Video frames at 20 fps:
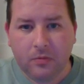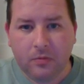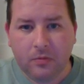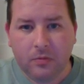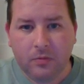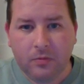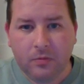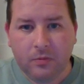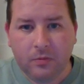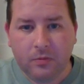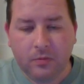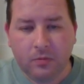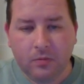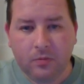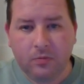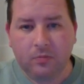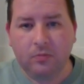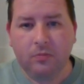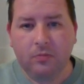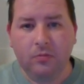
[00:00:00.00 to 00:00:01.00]

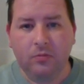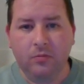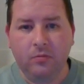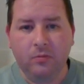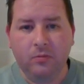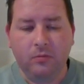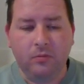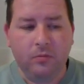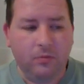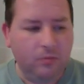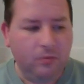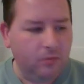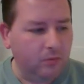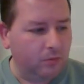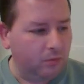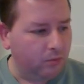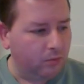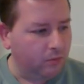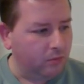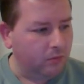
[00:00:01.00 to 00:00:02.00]

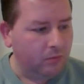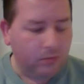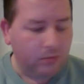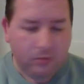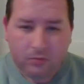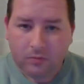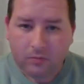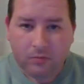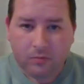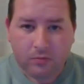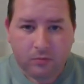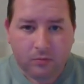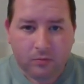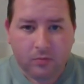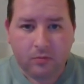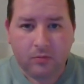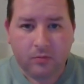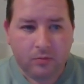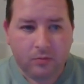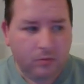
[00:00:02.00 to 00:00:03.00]

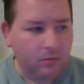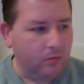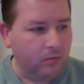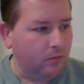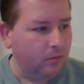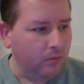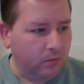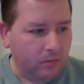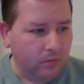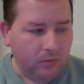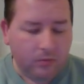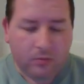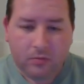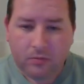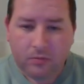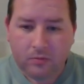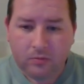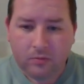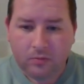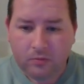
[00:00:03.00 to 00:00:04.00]

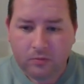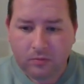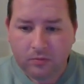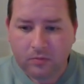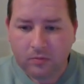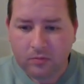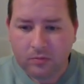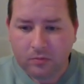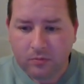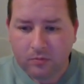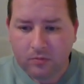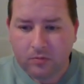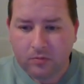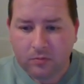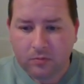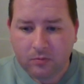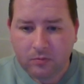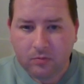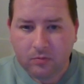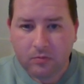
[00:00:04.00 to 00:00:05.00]

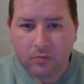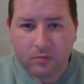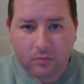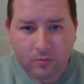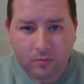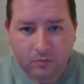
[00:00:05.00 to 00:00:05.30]
The person shown says nothing.